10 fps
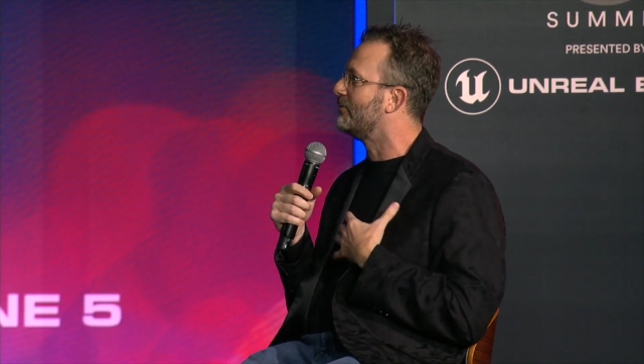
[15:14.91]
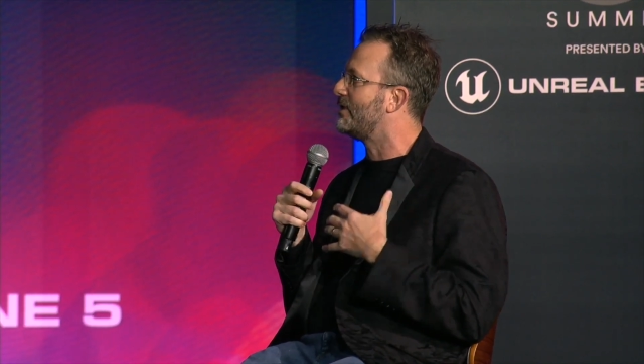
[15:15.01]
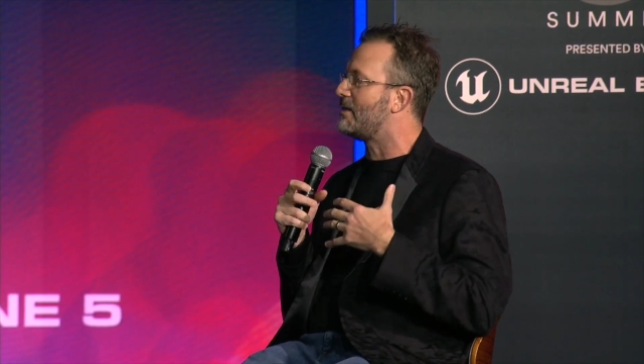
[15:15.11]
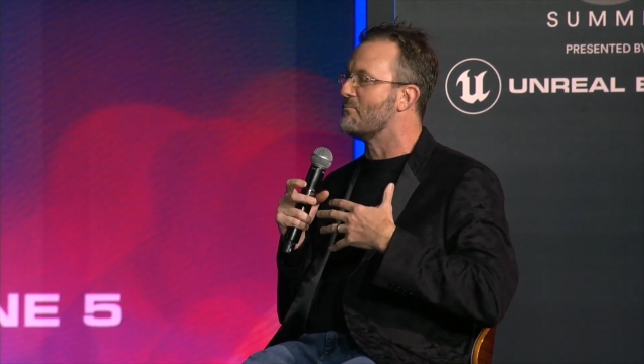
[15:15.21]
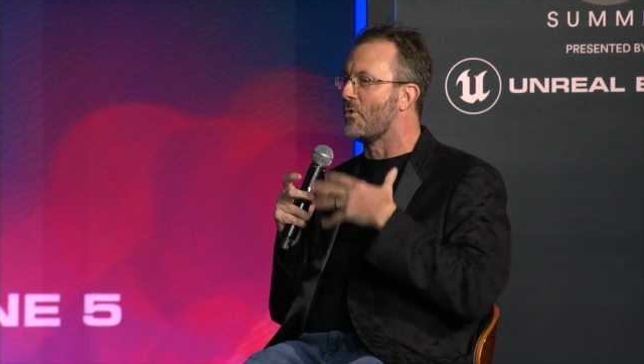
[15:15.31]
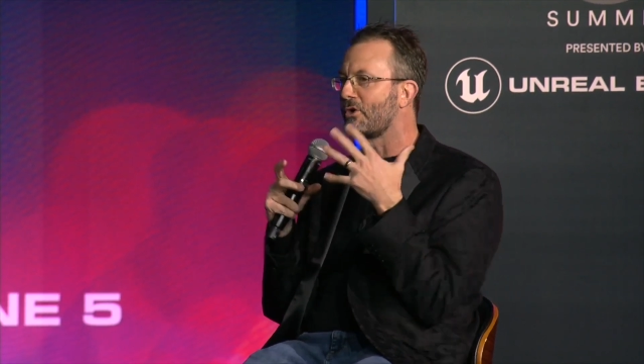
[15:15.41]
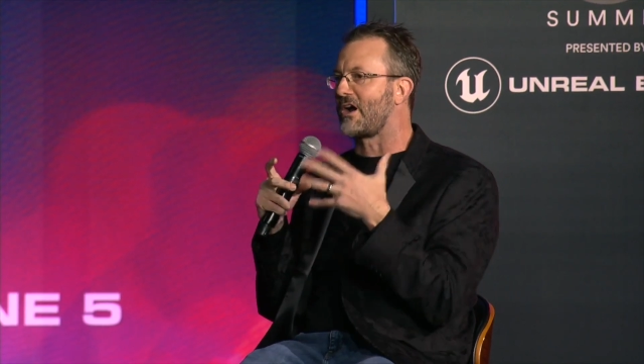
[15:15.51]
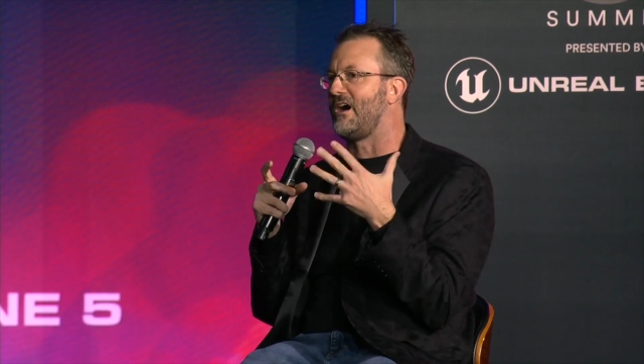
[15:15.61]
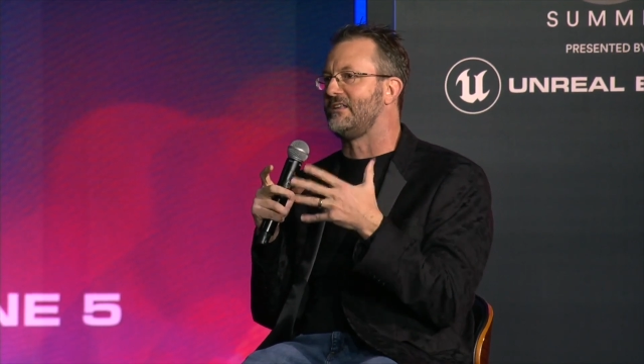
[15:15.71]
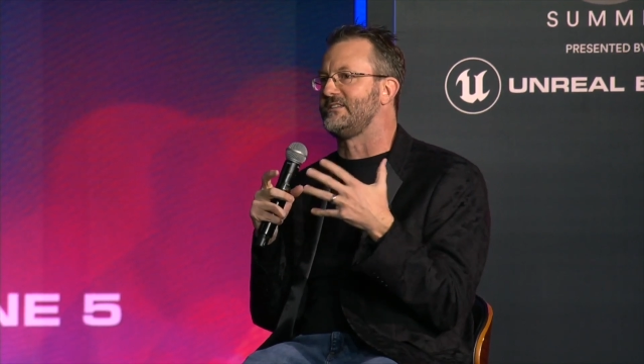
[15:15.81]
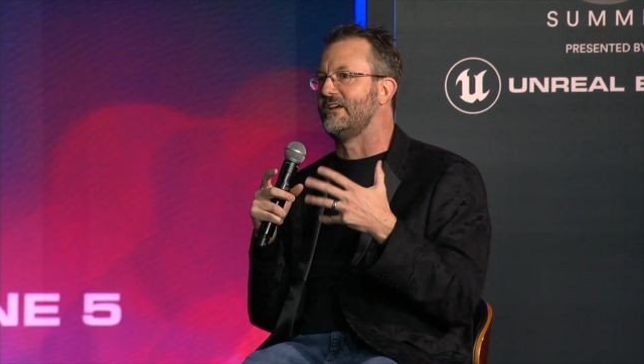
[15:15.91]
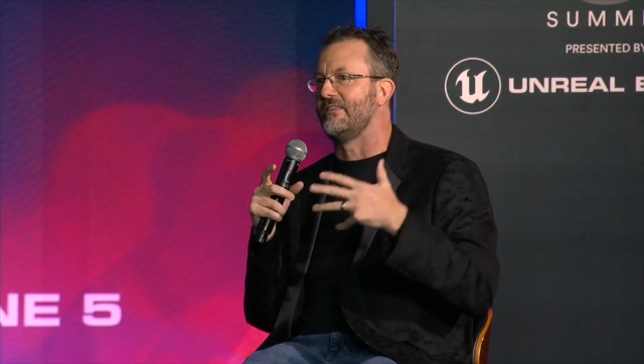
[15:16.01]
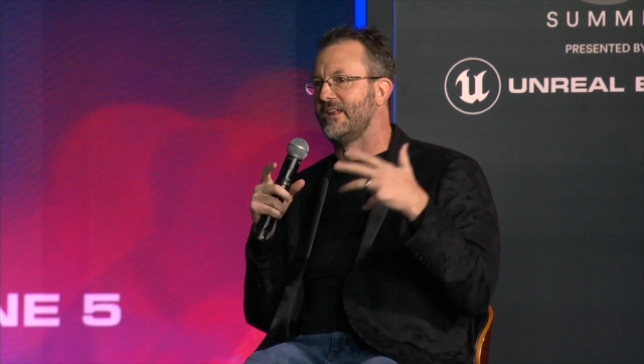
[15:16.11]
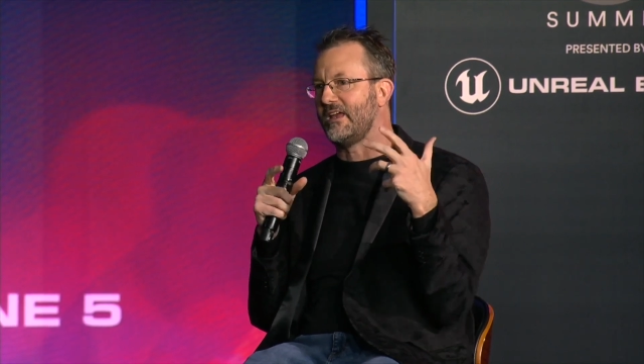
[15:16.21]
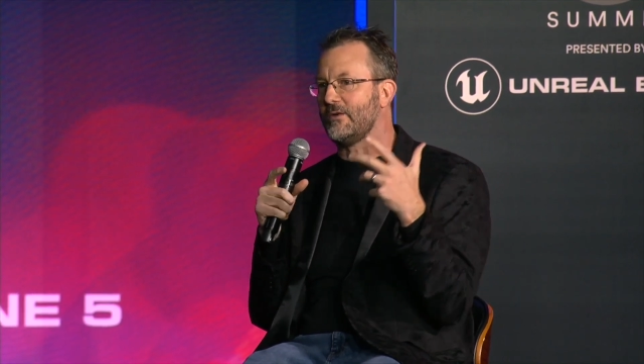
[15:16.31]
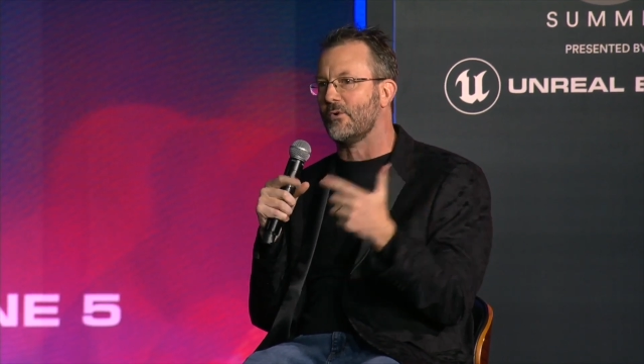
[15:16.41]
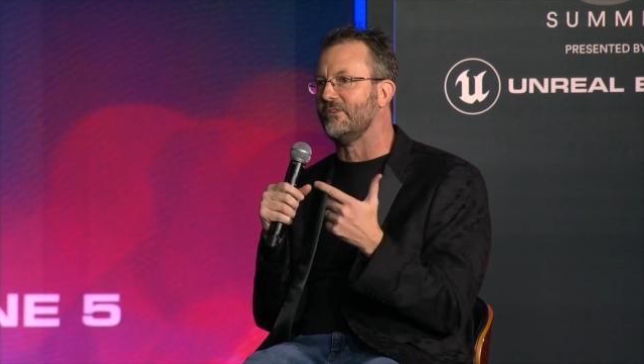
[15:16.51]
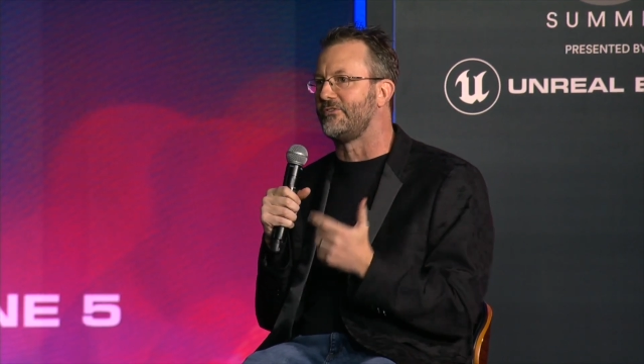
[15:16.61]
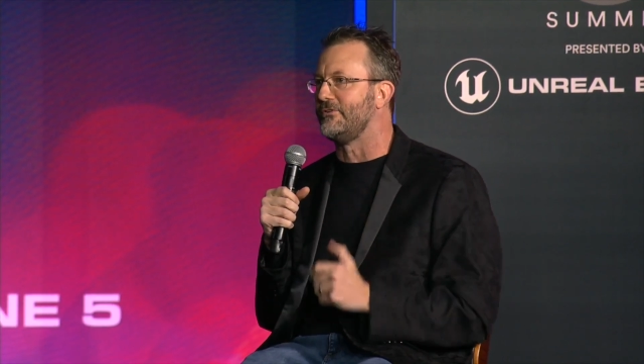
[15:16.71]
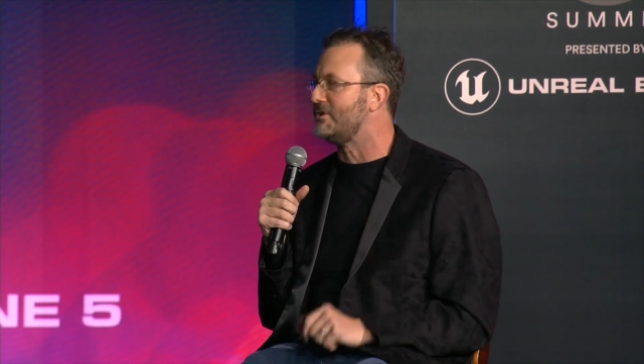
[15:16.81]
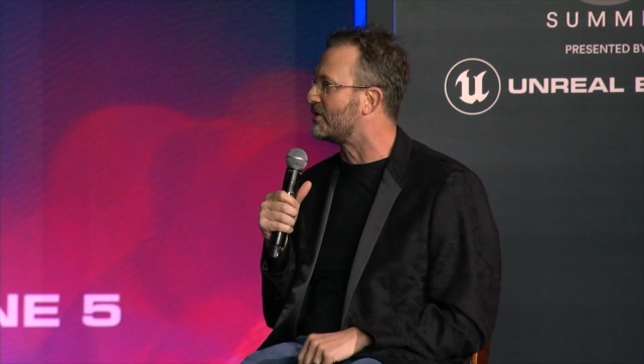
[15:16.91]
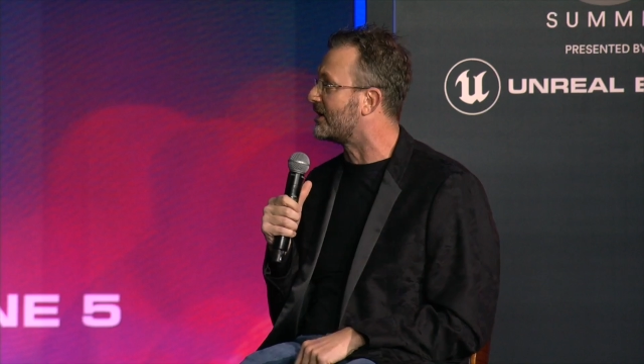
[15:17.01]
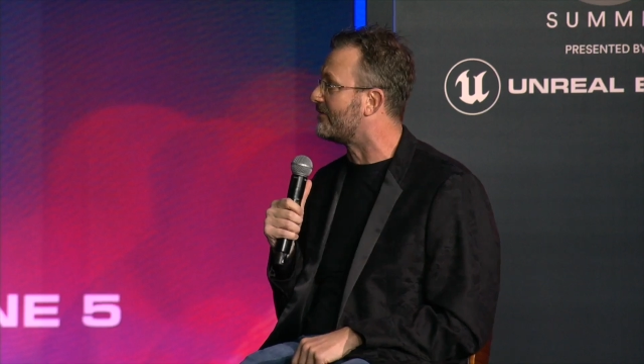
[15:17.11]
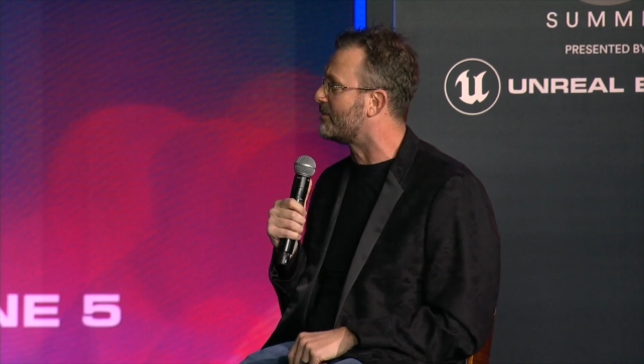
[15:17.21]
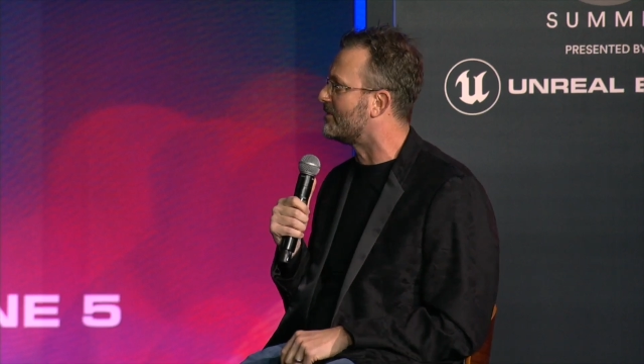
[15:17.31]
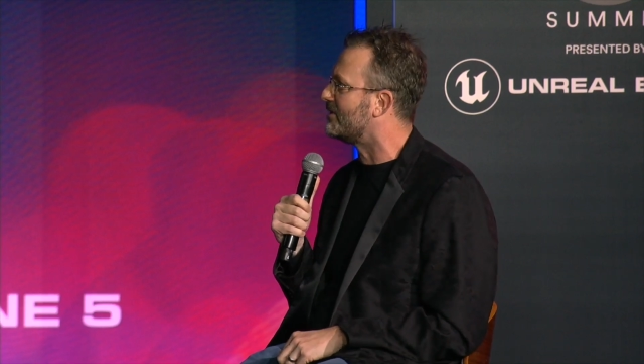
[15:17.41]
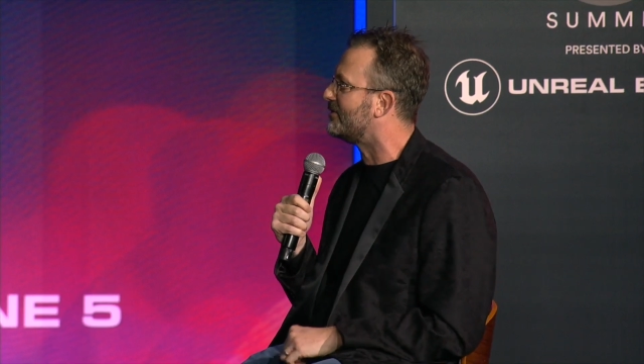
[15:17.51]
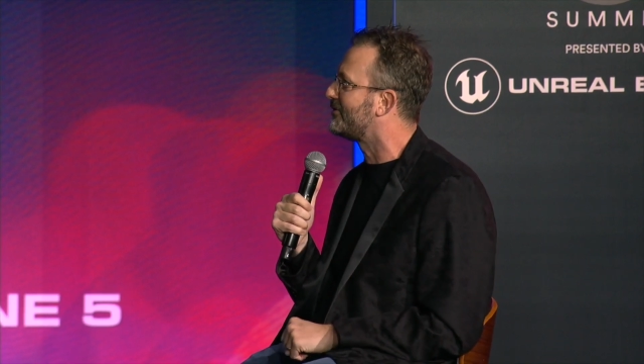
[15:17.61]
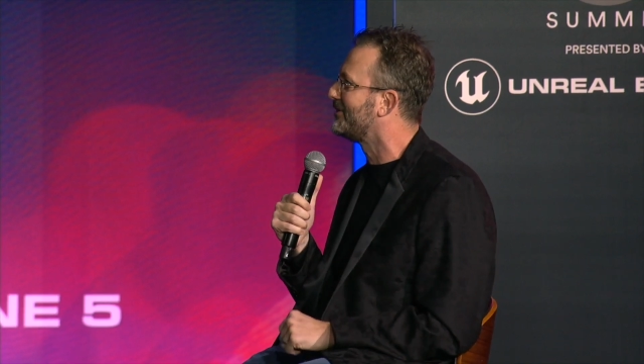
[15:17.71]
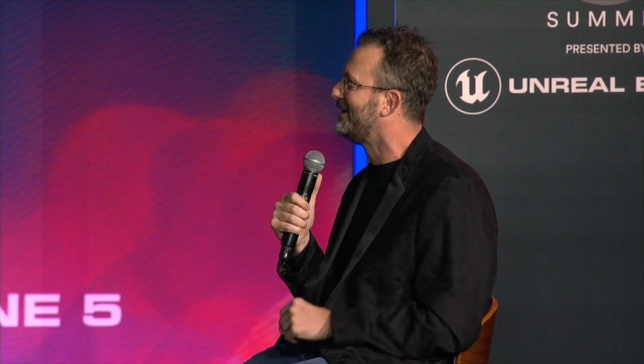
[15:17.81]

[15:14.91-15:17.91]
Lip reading: We had more content than any one studio could ever produce.